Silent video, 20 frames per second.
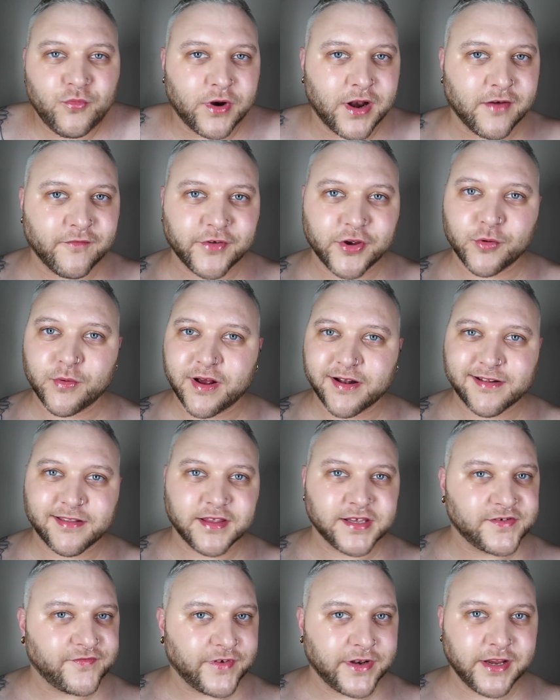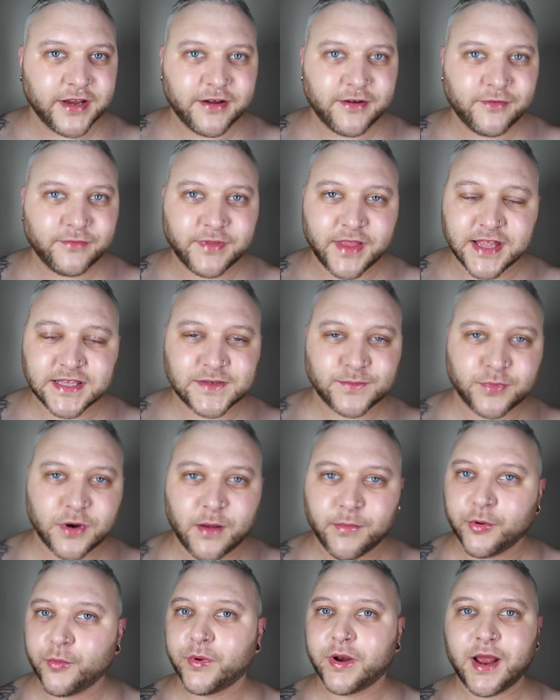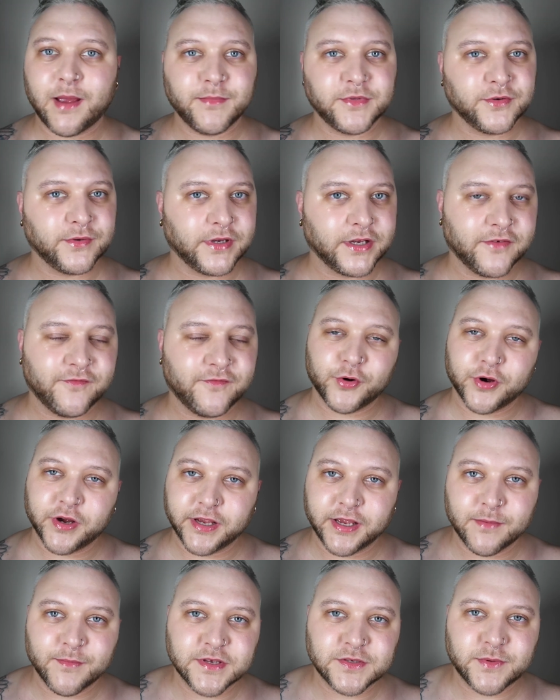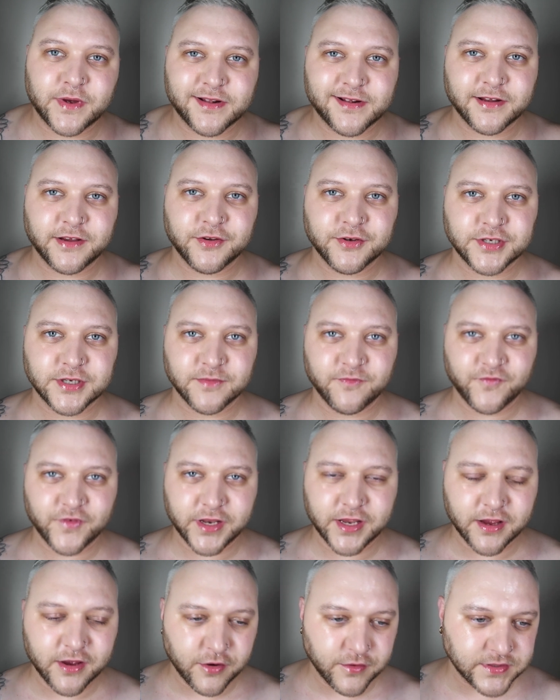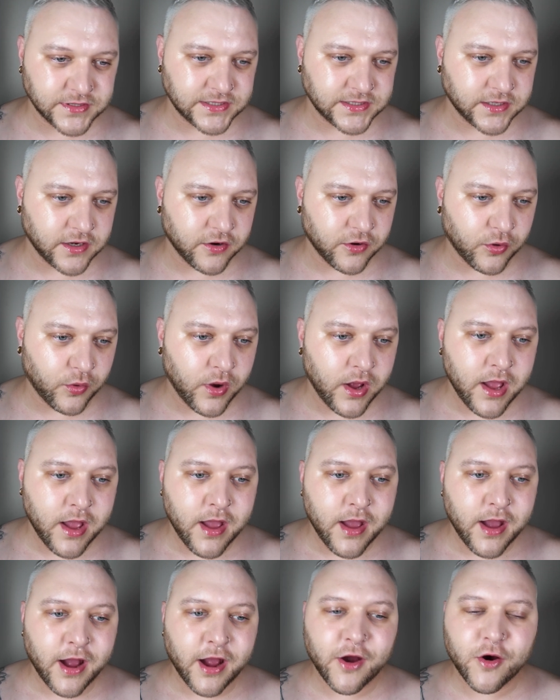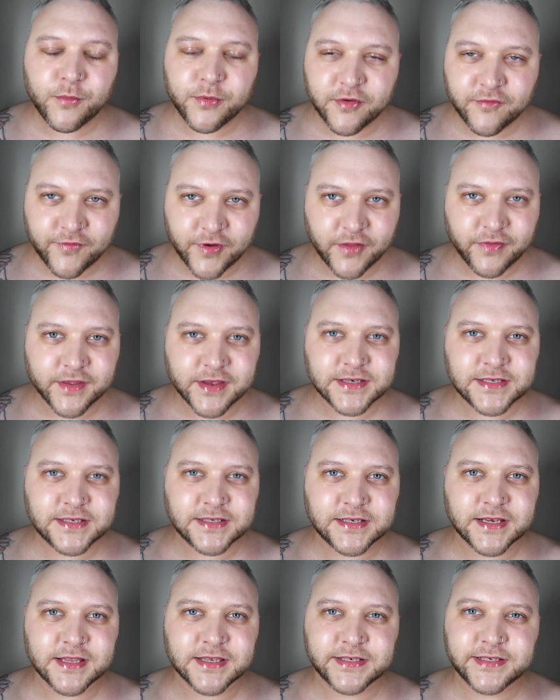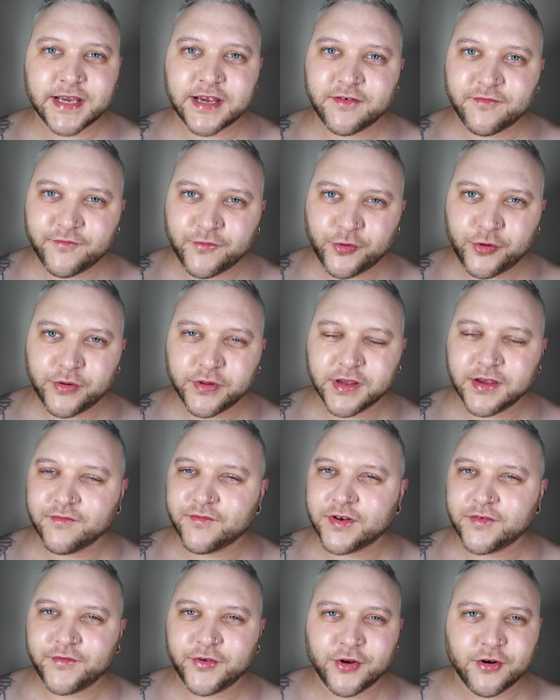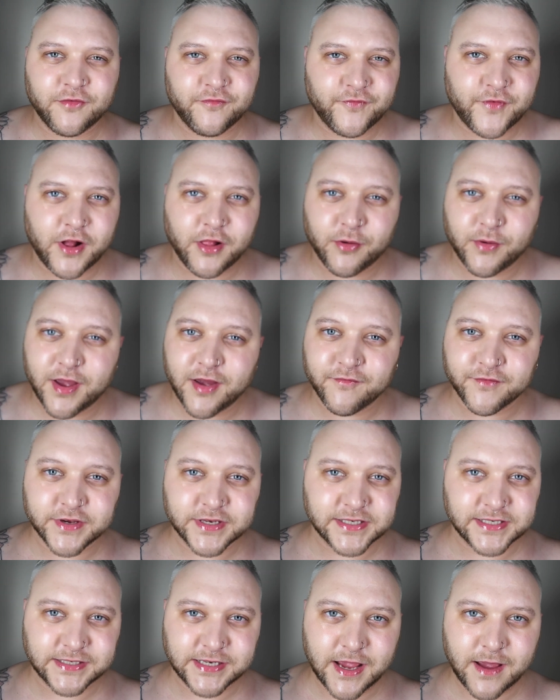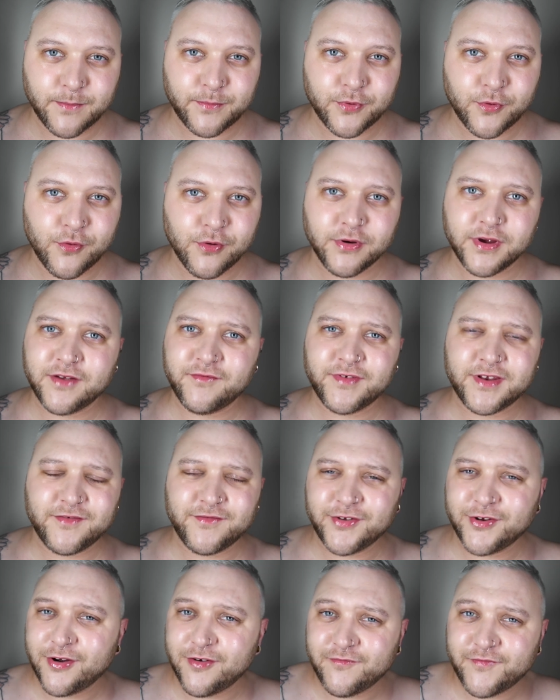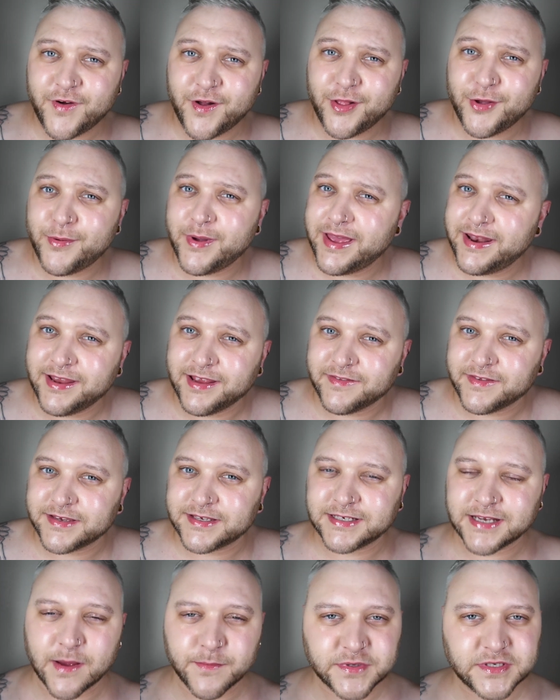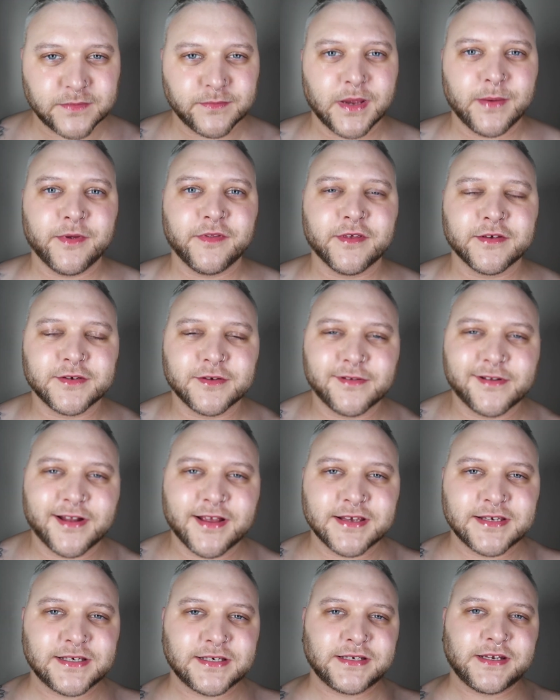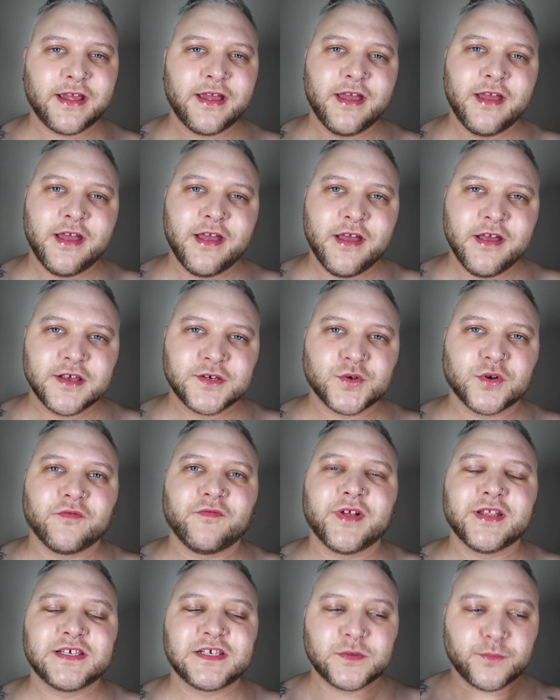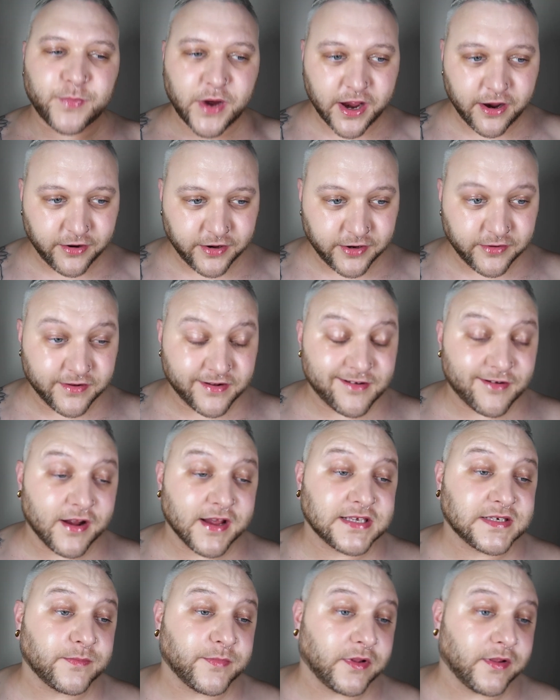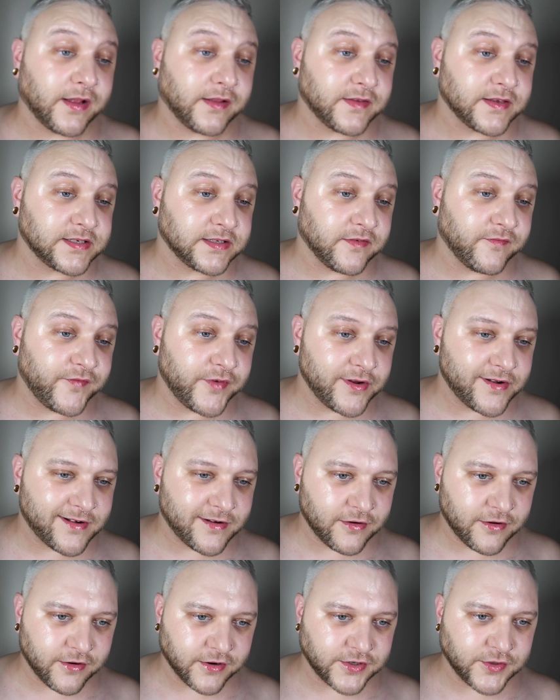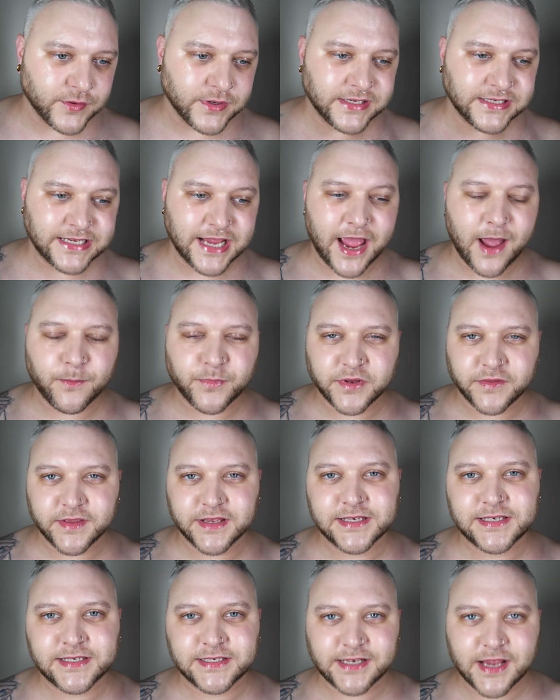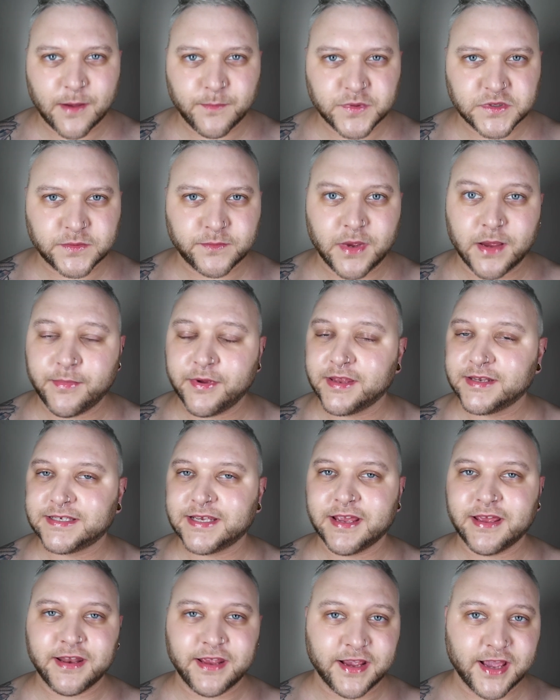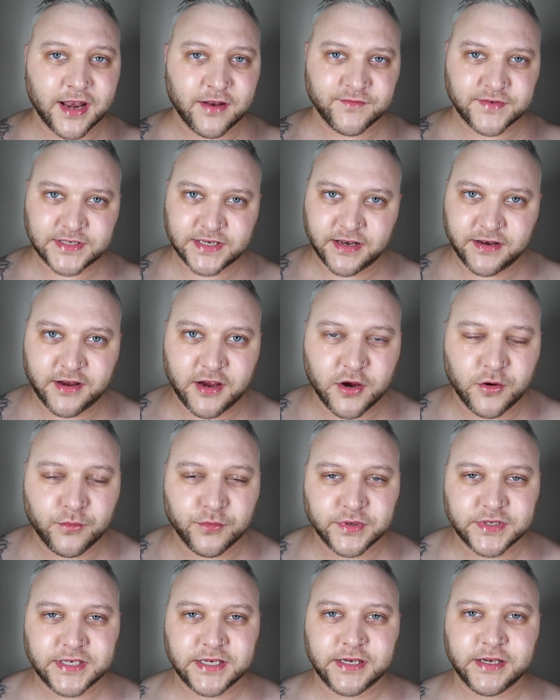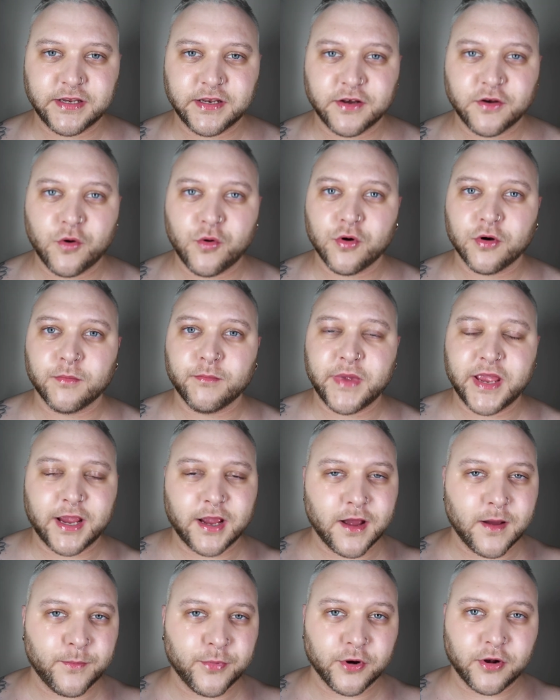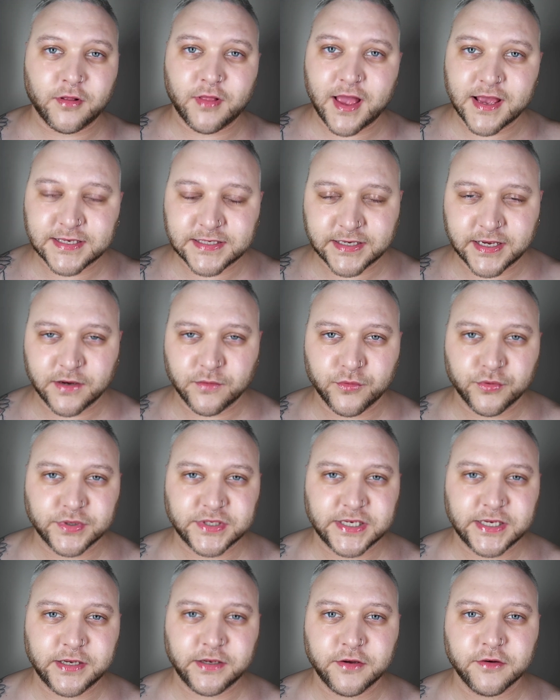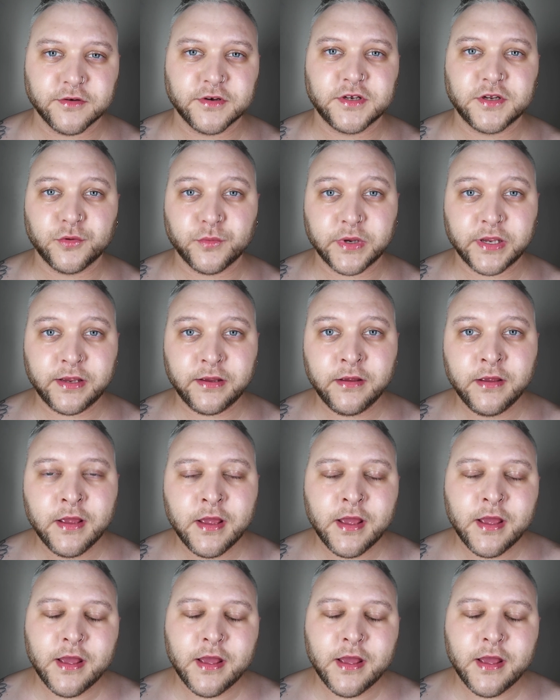whenever you're watching this video. That's probably what I'm doing at a.m. is watching YouTube videos. So I hope you found this insightful, even if you don't follow every step, or even if you don't follow any of the steps. Maybe this will just sort of inspire you to try something like this in the future, or to adapt these steps maybe into any kind of skincare routine or makeup or glass skin routine you're doing.